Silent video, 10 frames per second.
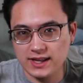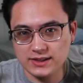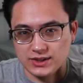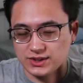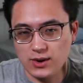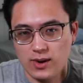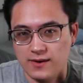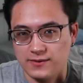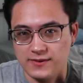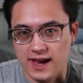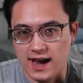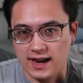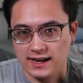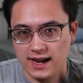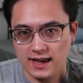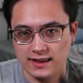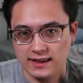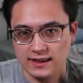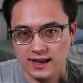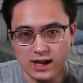just go off of that.
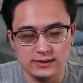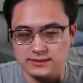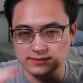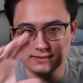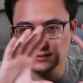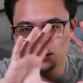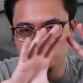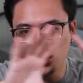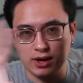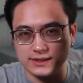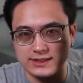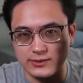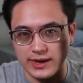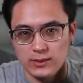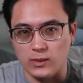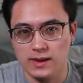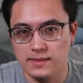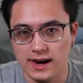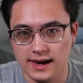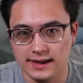I'll put on screen what
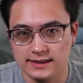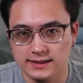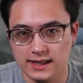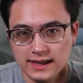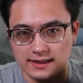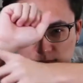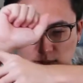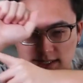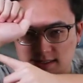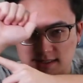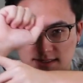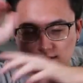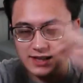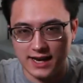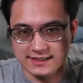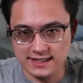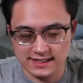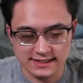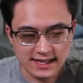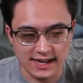my wrist size
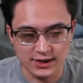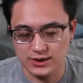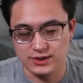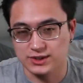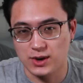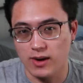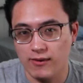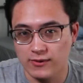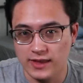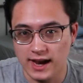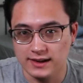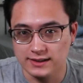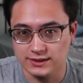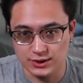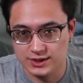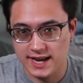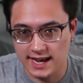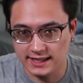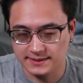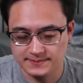is and you can just go off of that in your
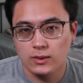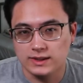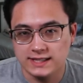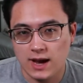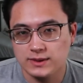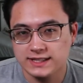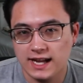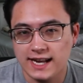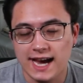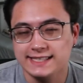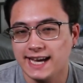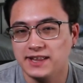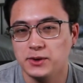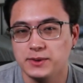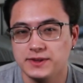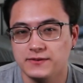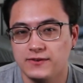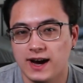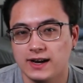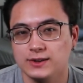scaling. Once that was done, I downloaded the
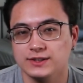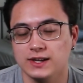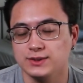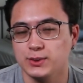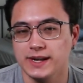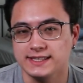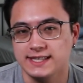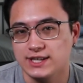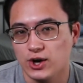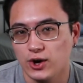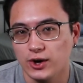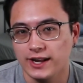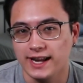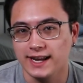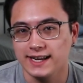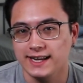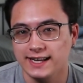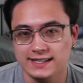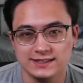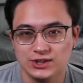files onto an SD card and
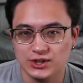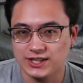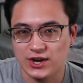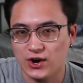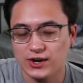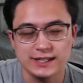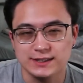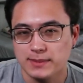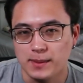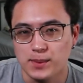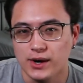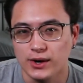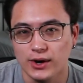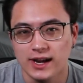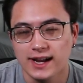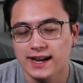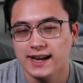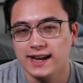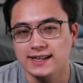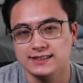inserted the card into my printer
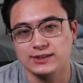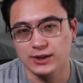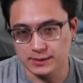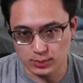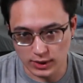and started